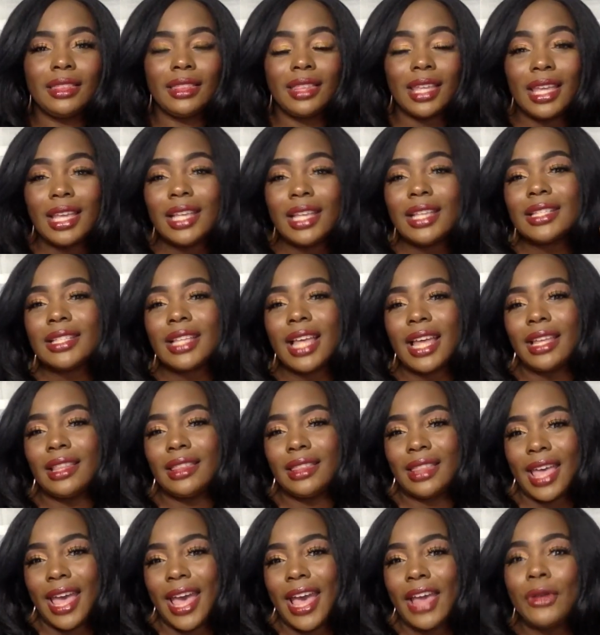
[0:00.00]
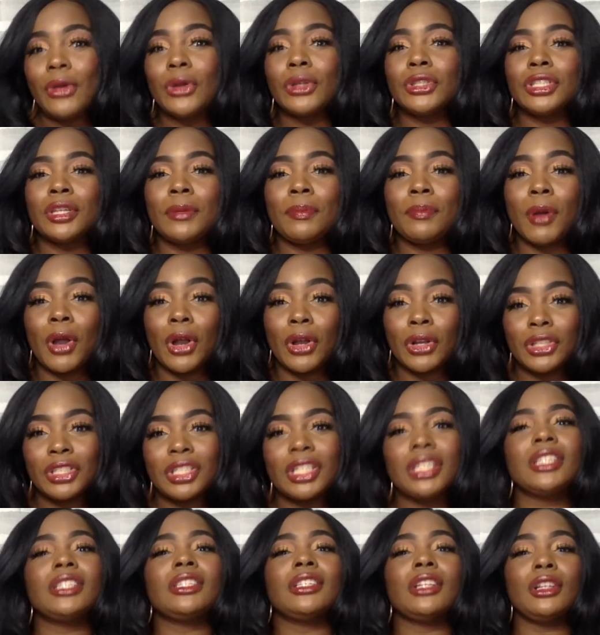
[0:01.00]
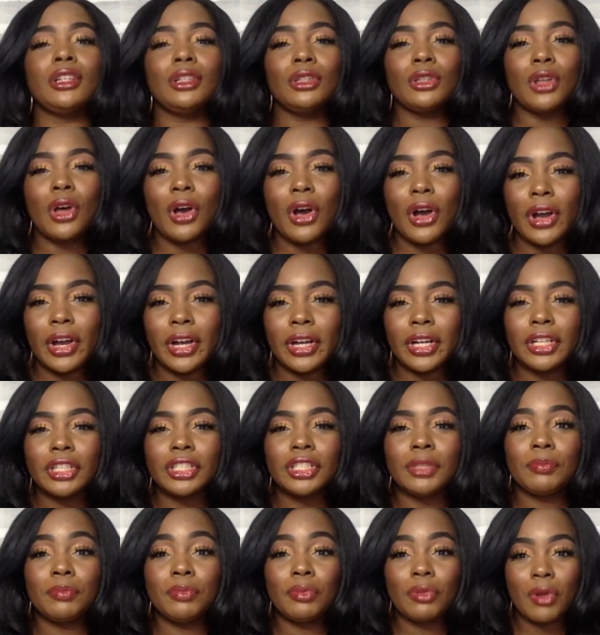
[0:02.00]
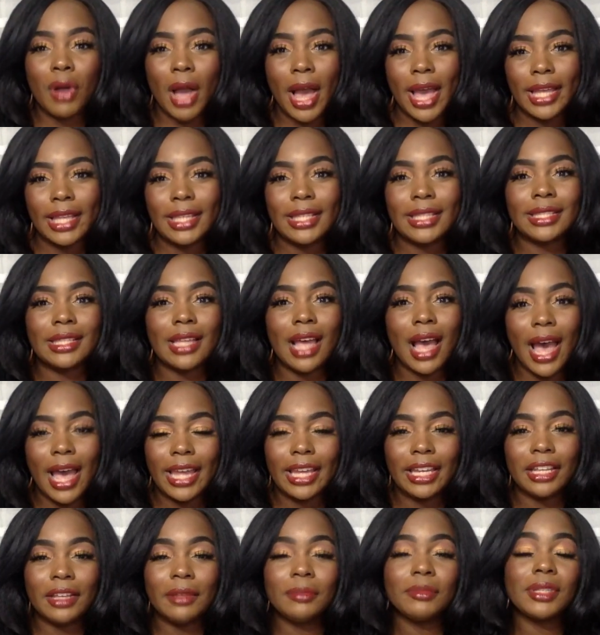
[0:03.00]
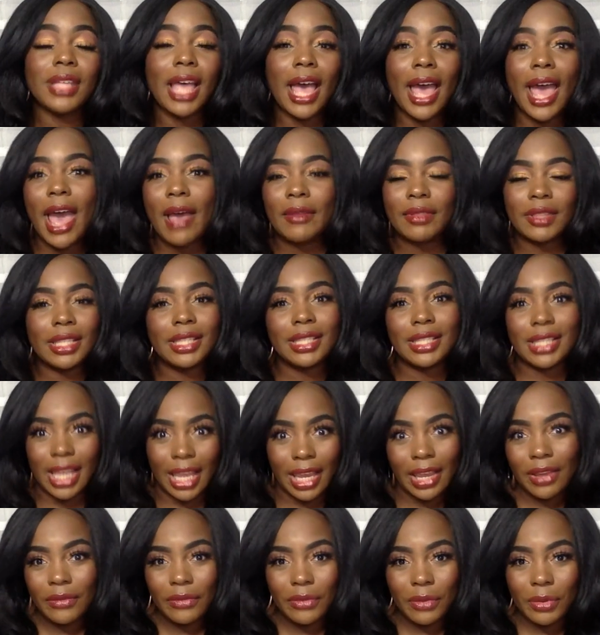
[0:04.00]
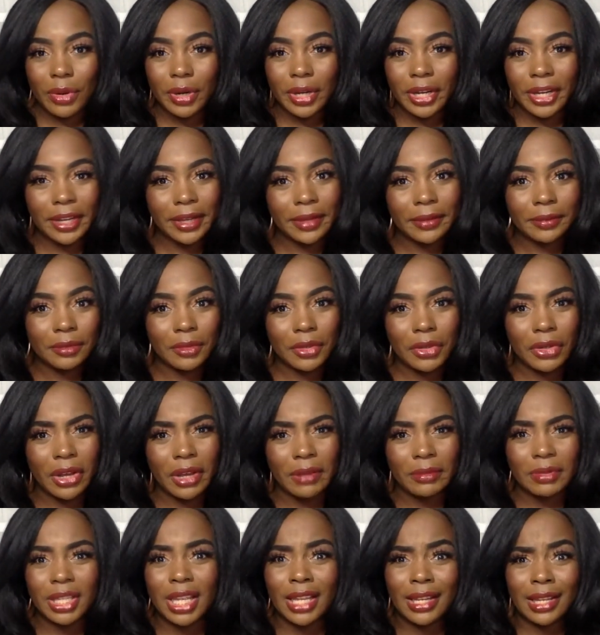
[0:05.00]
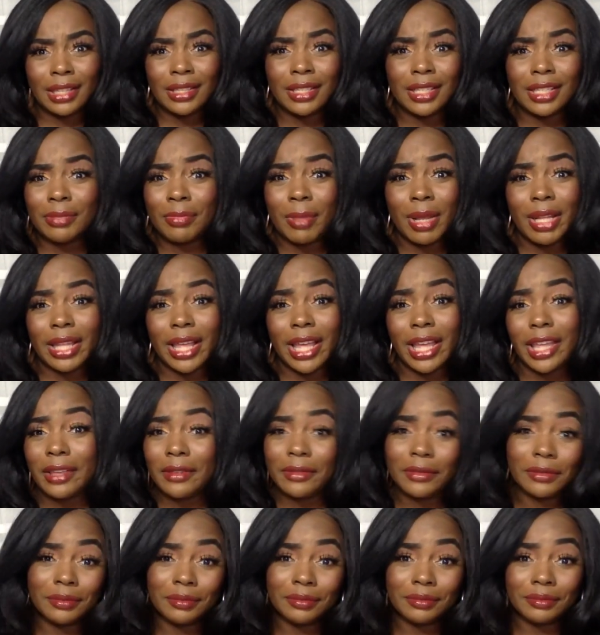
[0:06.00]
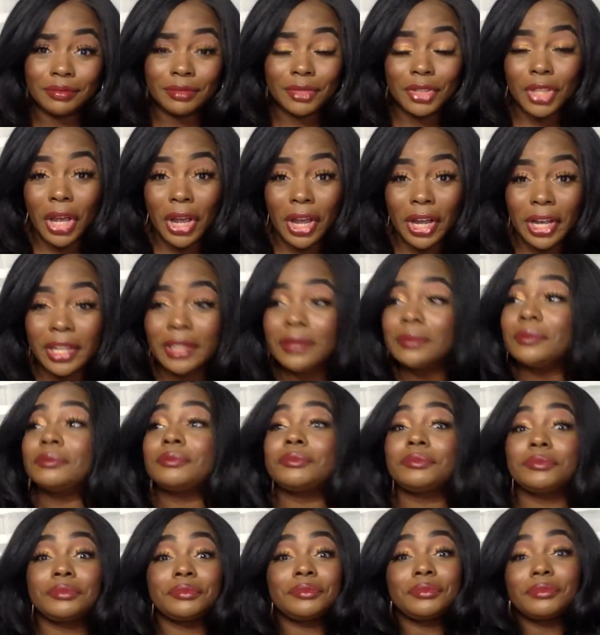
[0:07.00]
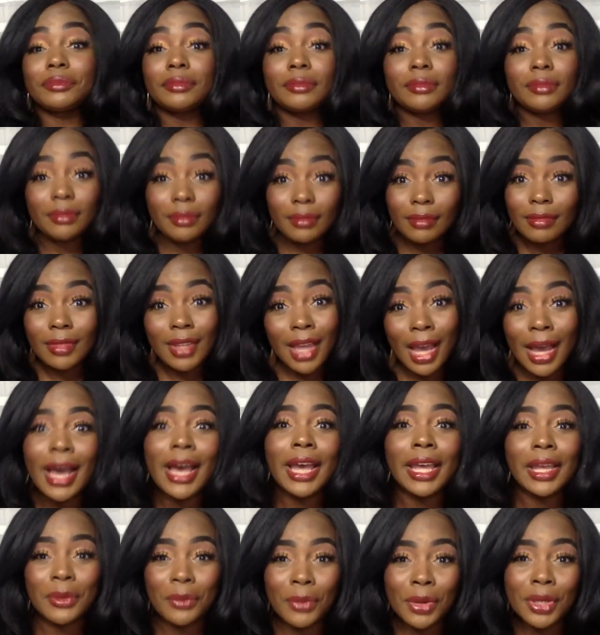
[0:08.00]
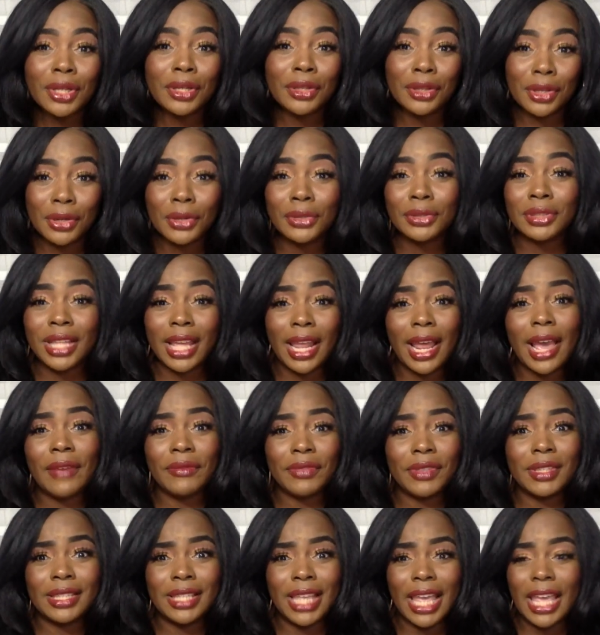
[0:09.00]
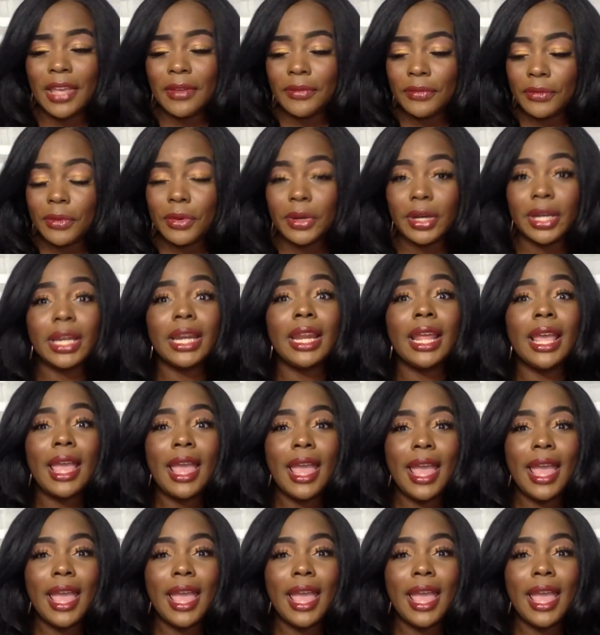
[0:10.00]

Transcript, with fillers: things like that, or to purchase large priced items, I have to save for it. You know what I'm saying? That's just my life. Sorry. I am one of those that have to save for it.